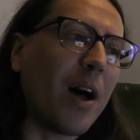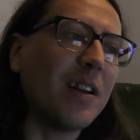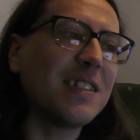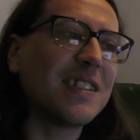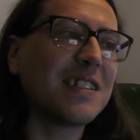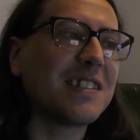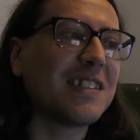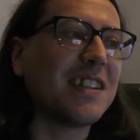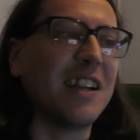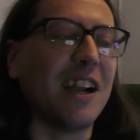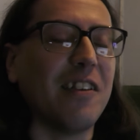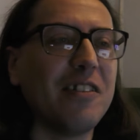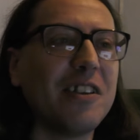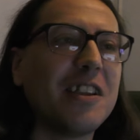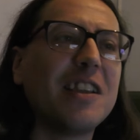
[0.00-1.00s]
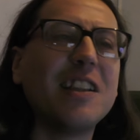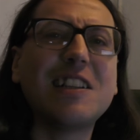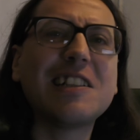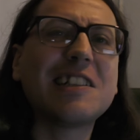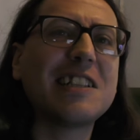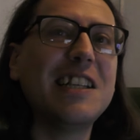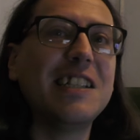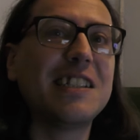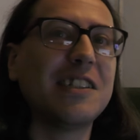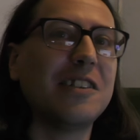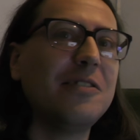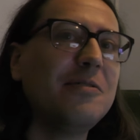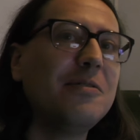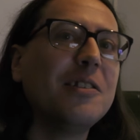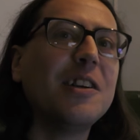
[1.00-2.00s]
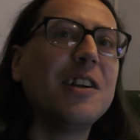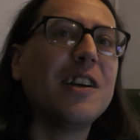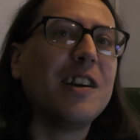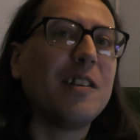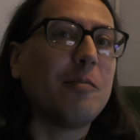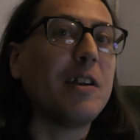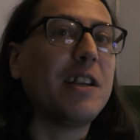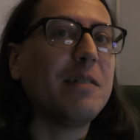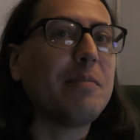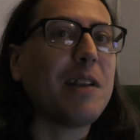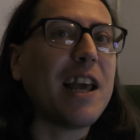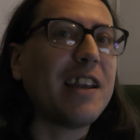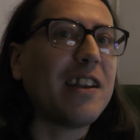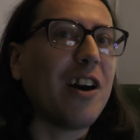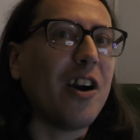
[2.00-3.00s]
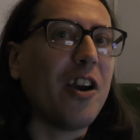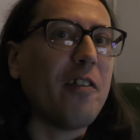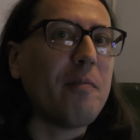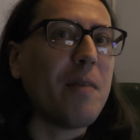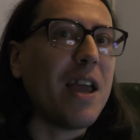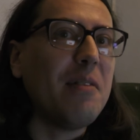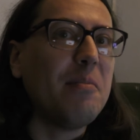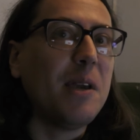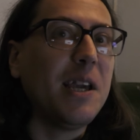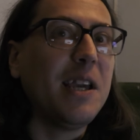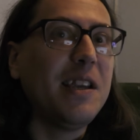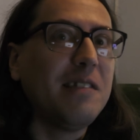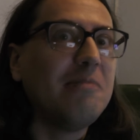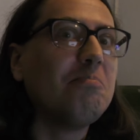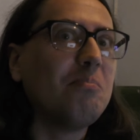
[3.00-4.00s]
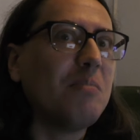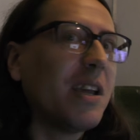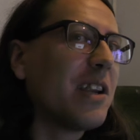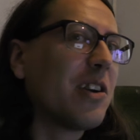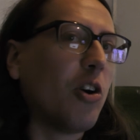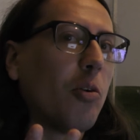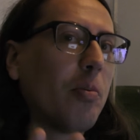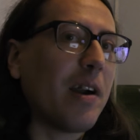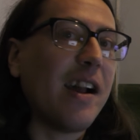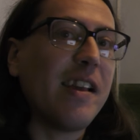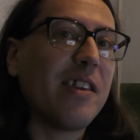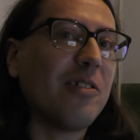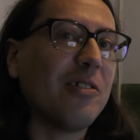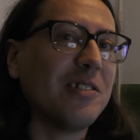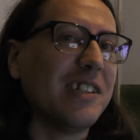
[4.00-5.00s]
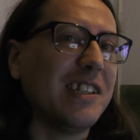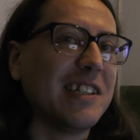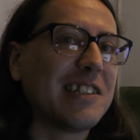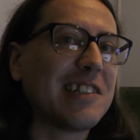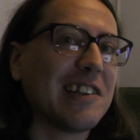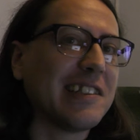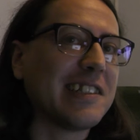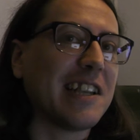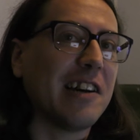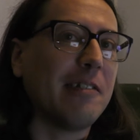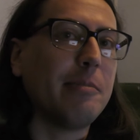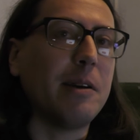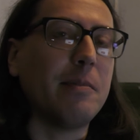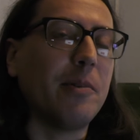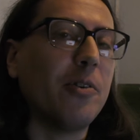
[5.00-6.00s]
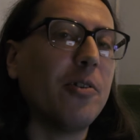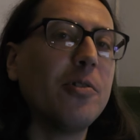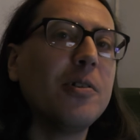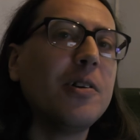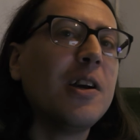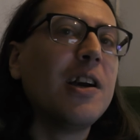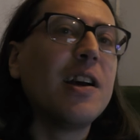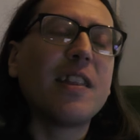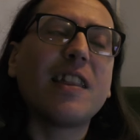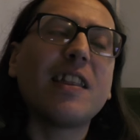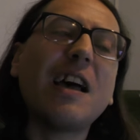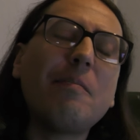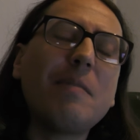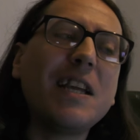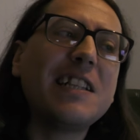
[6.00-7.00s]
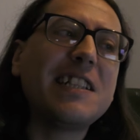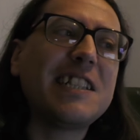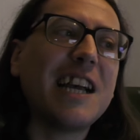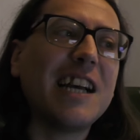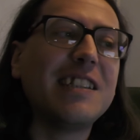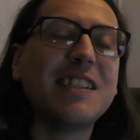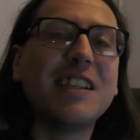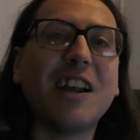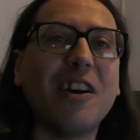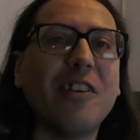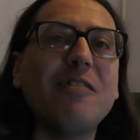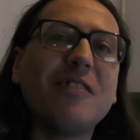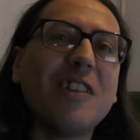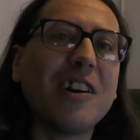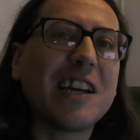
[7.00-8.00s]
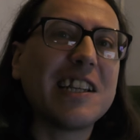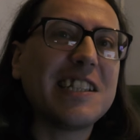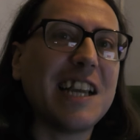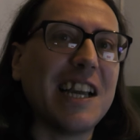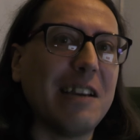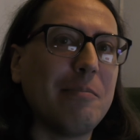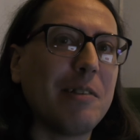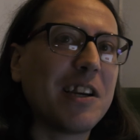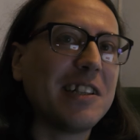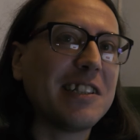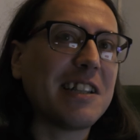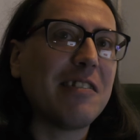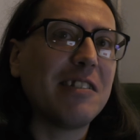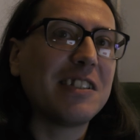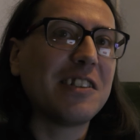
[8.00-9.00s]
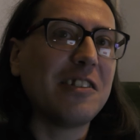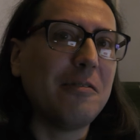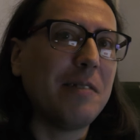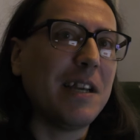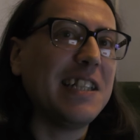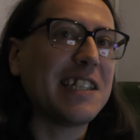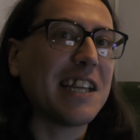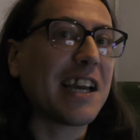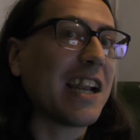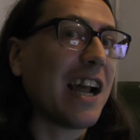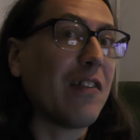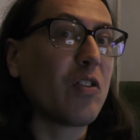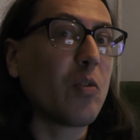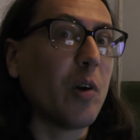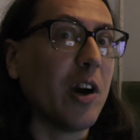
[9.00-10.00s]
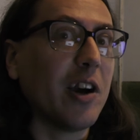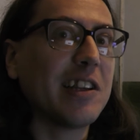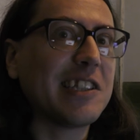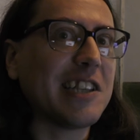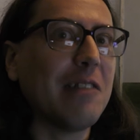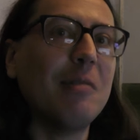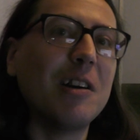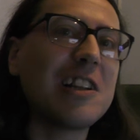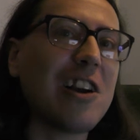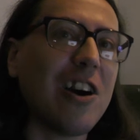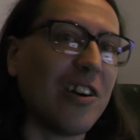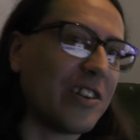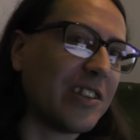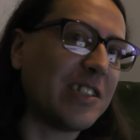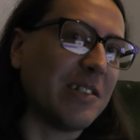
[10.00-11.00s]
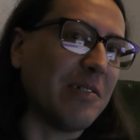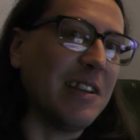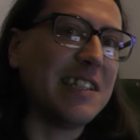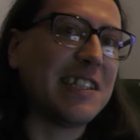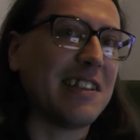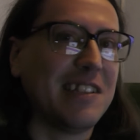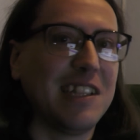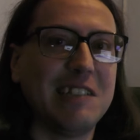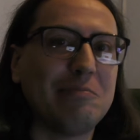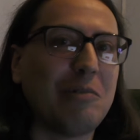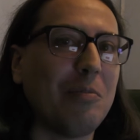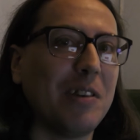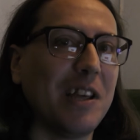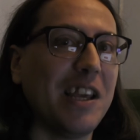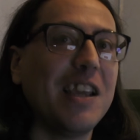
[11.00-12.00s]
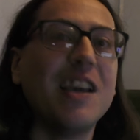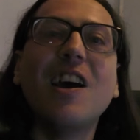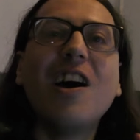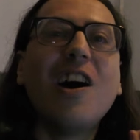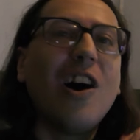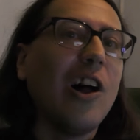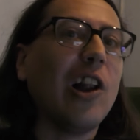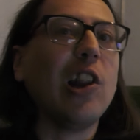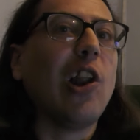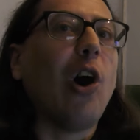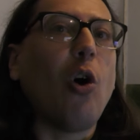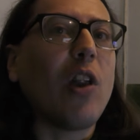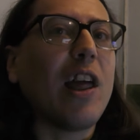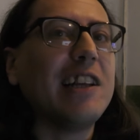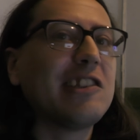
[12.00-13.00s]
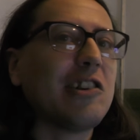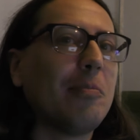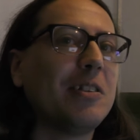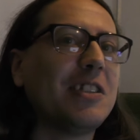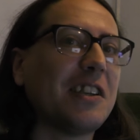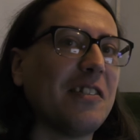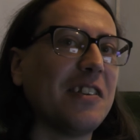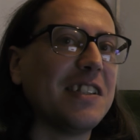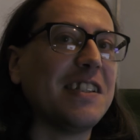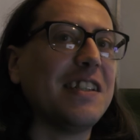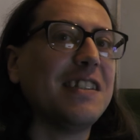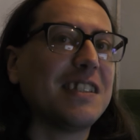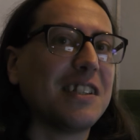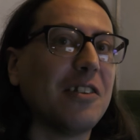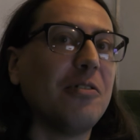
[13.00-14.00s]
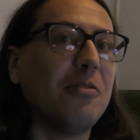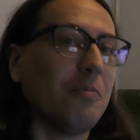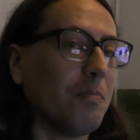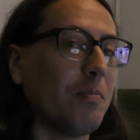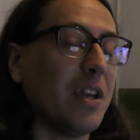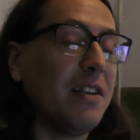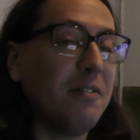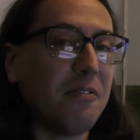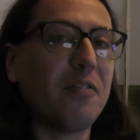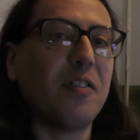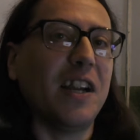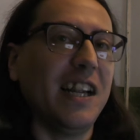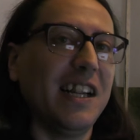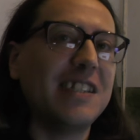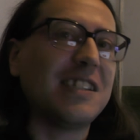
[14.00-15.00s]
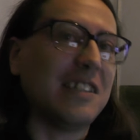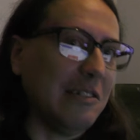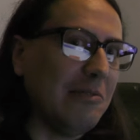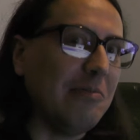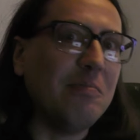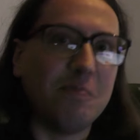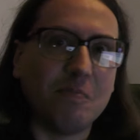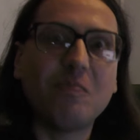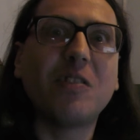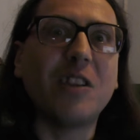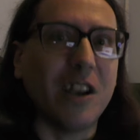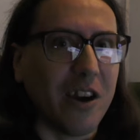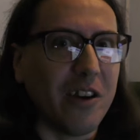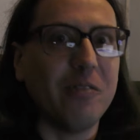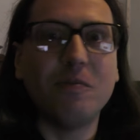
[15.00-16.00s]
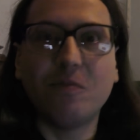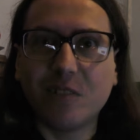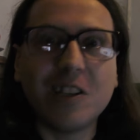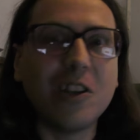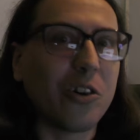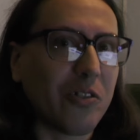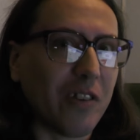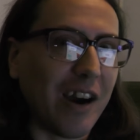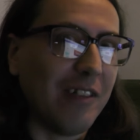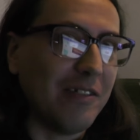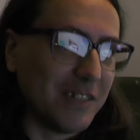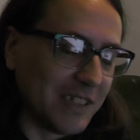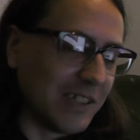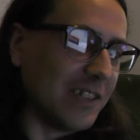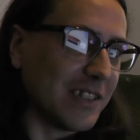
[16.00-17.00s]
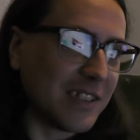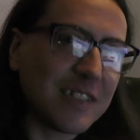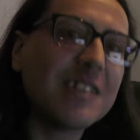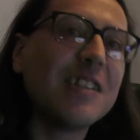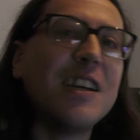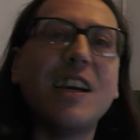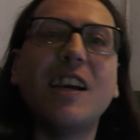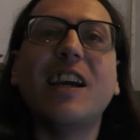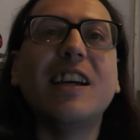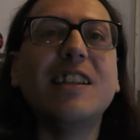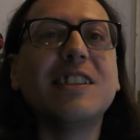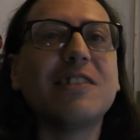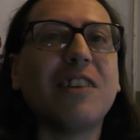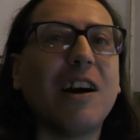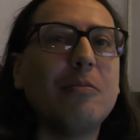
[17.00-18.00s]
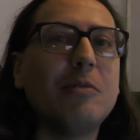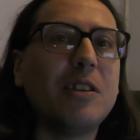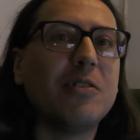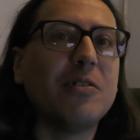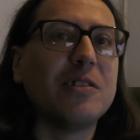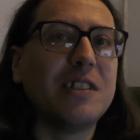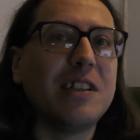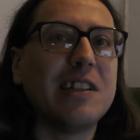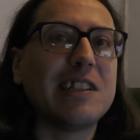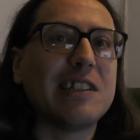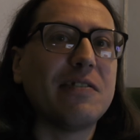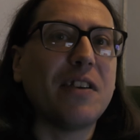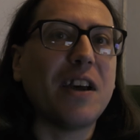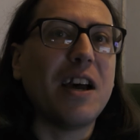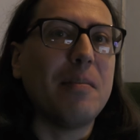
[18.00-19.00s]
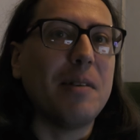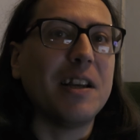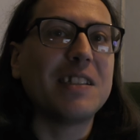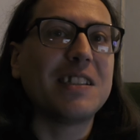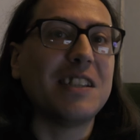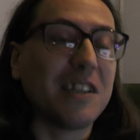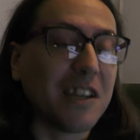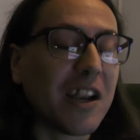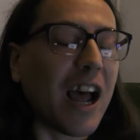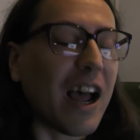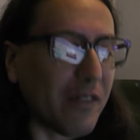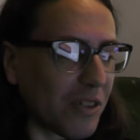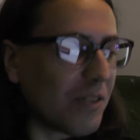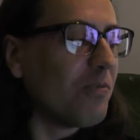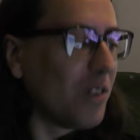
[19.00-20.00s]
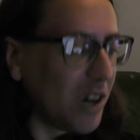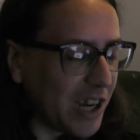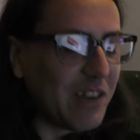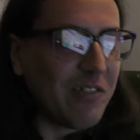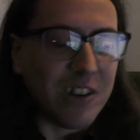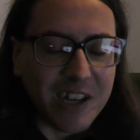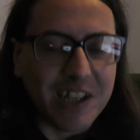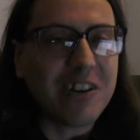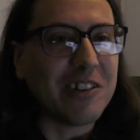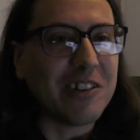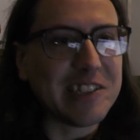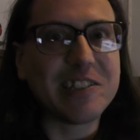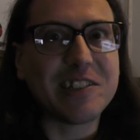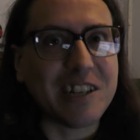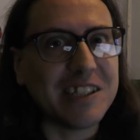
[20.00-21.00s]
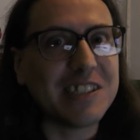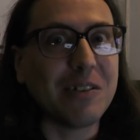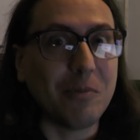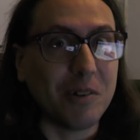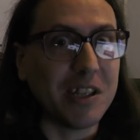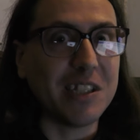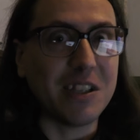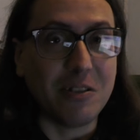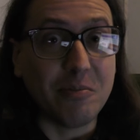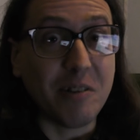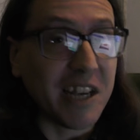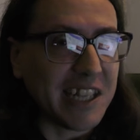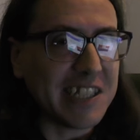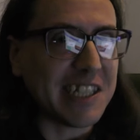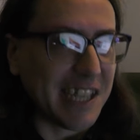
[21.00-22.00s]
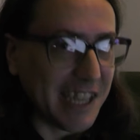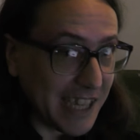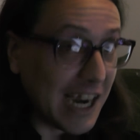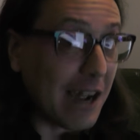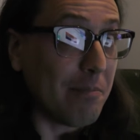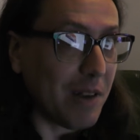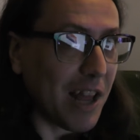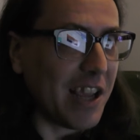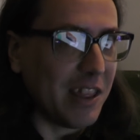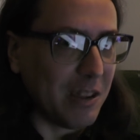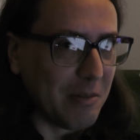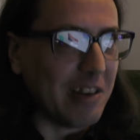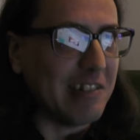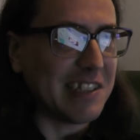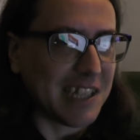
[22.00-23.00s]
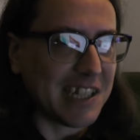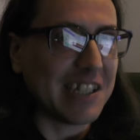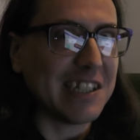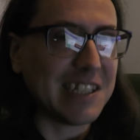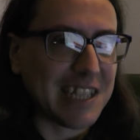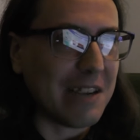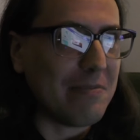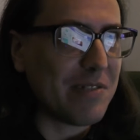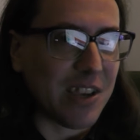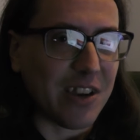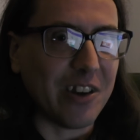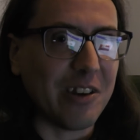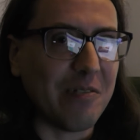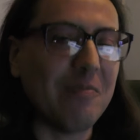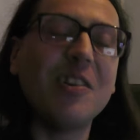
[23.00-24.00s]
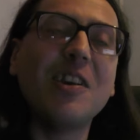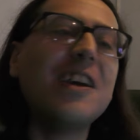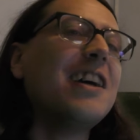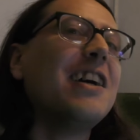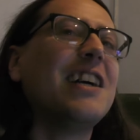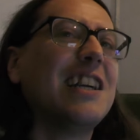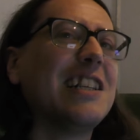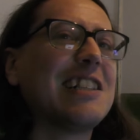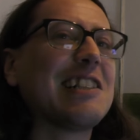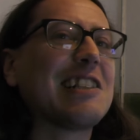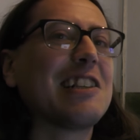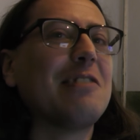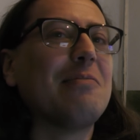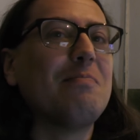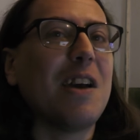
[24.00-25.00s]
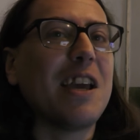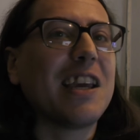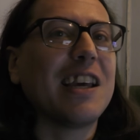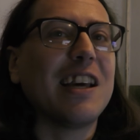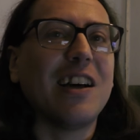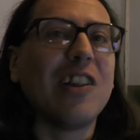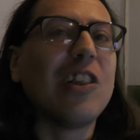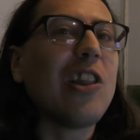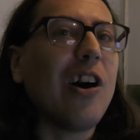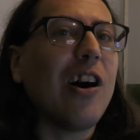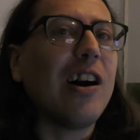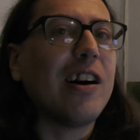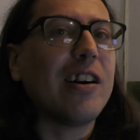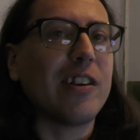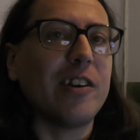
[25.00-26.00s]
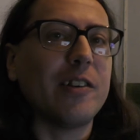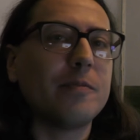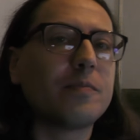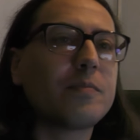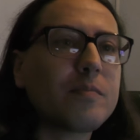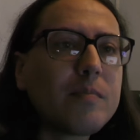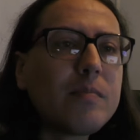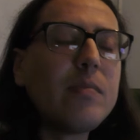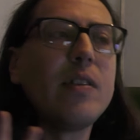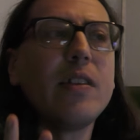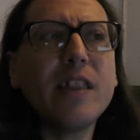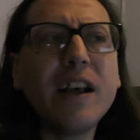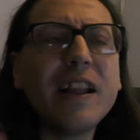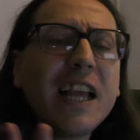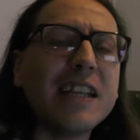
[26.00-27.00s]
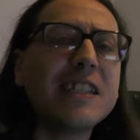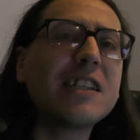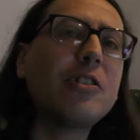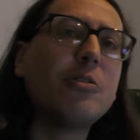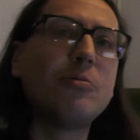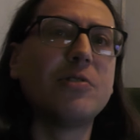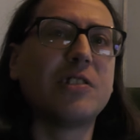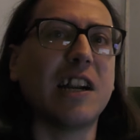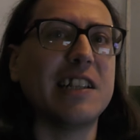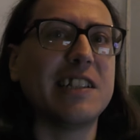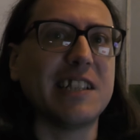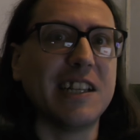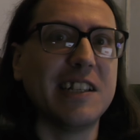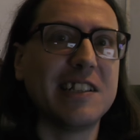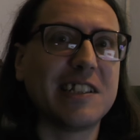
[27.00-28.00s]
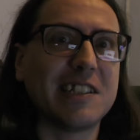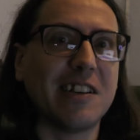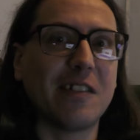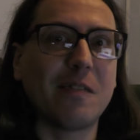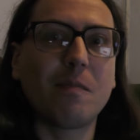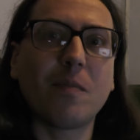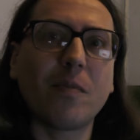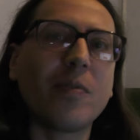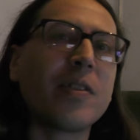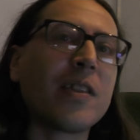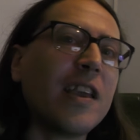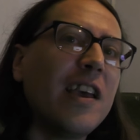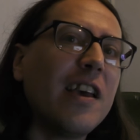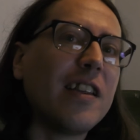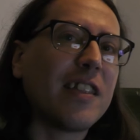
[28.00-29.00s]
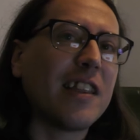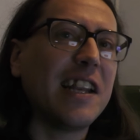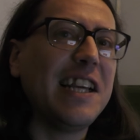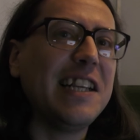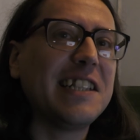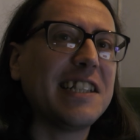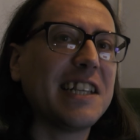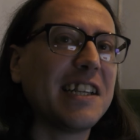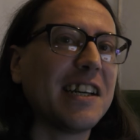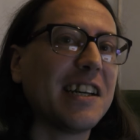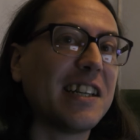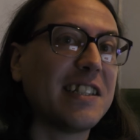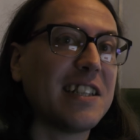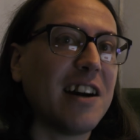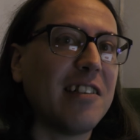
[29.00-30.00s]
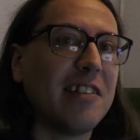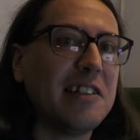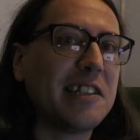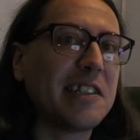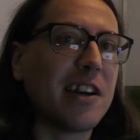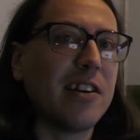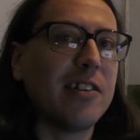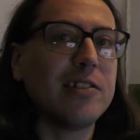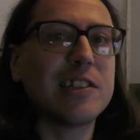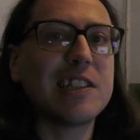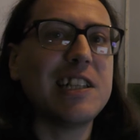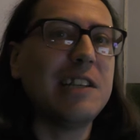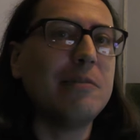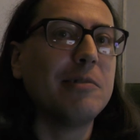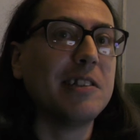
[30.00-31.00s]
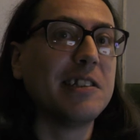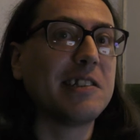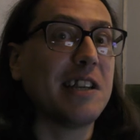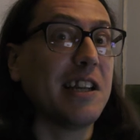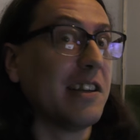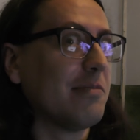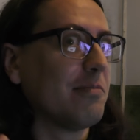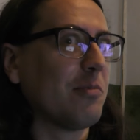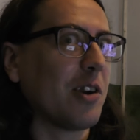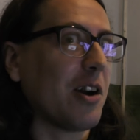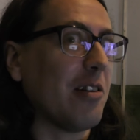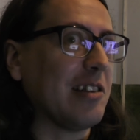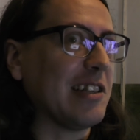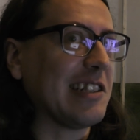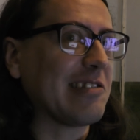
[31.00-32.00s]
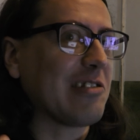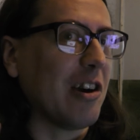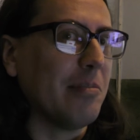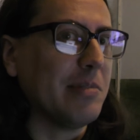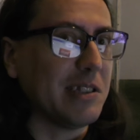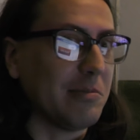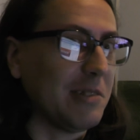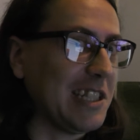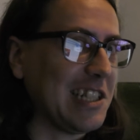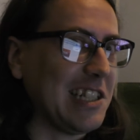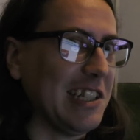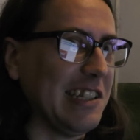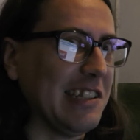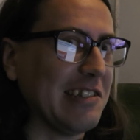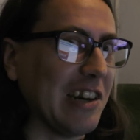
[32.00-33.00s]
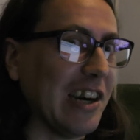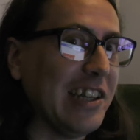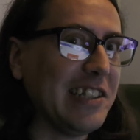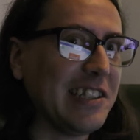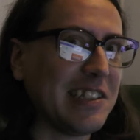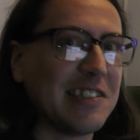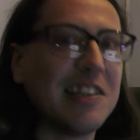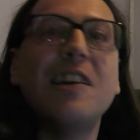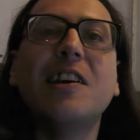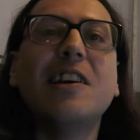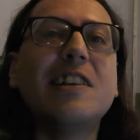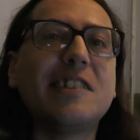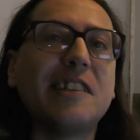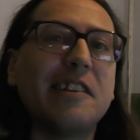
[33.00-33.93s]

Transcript: But, you know, you just need to, when you're playing live, maybe incorporate the audience just a little bit more. That being said, you know, like I say, because they're a two-piece, they're going to have to work so much harder to it, so there's probably a lot less opportunity to be free to, you know, look around and interact with the audience a fair bit. You're going to have to really, concentrate on what you're doing when you're singing and playing the music at the same time. It's just going to make it a lot harder. Now, they had a cool dress sense. Like, the lead singer guitarist girl, she was in what I would describe as a witchy dress.